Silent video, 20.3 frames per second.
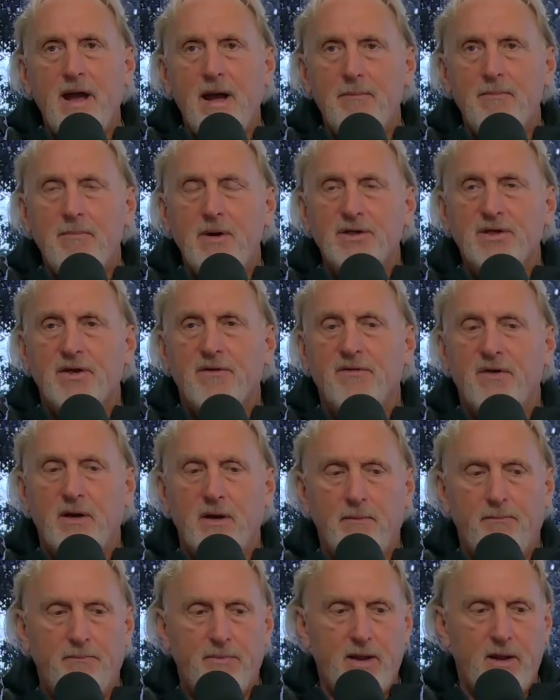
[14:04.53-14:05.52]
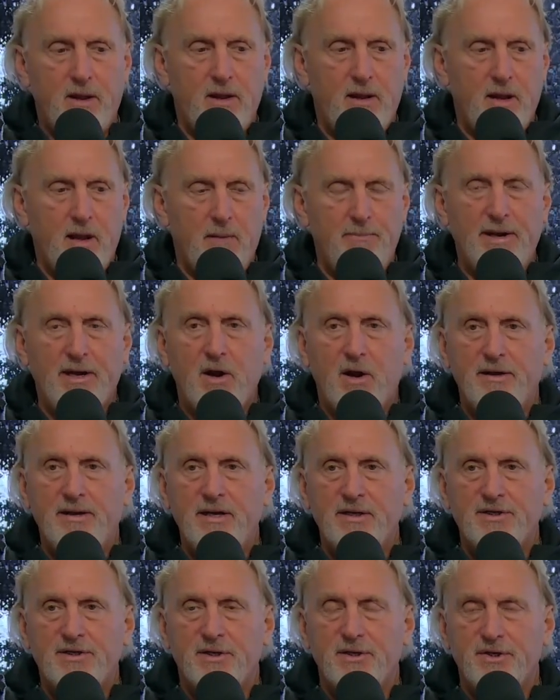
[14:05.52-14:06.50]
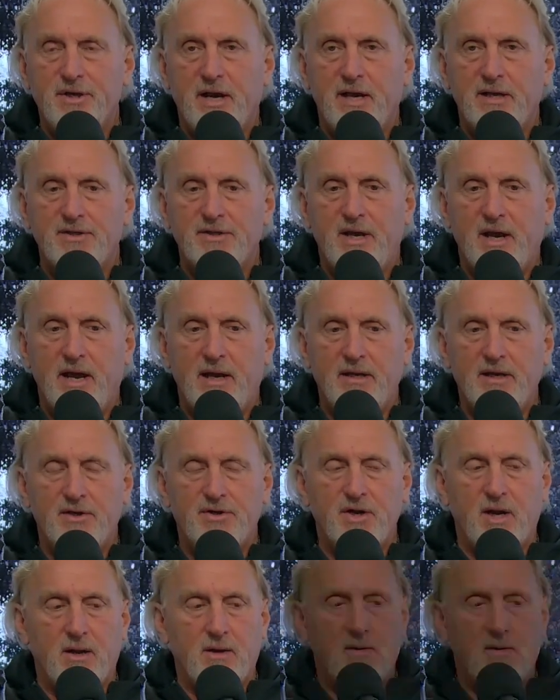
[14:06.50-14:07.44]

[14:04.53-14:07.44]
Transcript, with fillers: not much of a a big audition chance you had, did you?